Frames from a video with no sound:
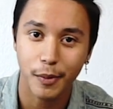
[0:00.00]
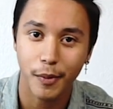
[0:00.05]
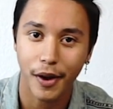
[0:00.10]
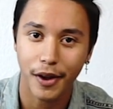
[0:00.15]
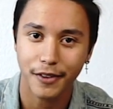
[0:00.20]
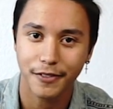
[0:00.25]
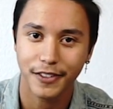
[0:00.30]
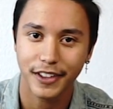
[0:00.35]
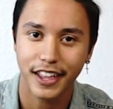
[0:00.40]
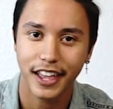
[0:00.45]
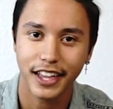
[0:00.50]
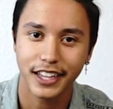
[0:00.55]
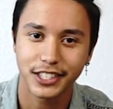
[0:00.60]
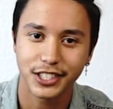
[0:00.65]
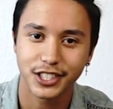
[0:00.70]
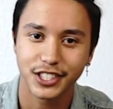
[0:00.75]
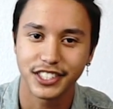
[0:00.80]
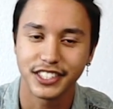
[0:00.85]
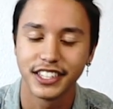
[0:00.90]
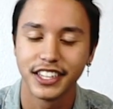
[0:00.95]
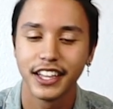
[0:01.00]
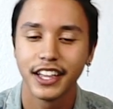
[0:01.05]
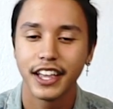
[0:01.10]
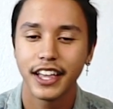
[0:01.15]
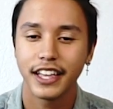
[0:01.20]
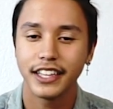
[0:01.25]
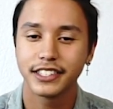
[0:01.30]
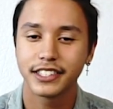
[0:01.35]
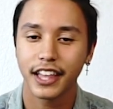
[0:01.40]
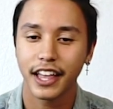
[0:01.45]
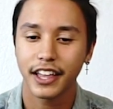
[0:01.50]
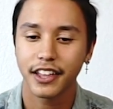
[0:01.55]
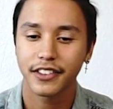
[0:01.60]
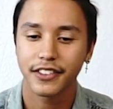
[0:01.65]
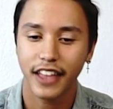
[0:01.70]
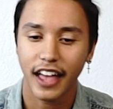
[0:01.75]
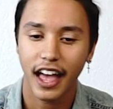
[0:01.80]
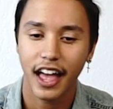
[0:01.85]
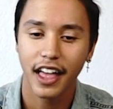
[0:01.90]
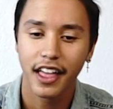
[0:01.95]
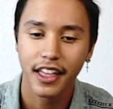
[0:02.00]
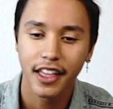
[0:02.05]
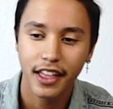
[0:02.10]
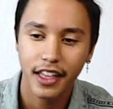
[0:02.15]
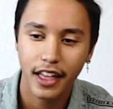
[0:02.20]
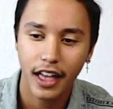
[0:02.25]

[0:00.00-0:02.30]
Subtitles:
modification, it's like that,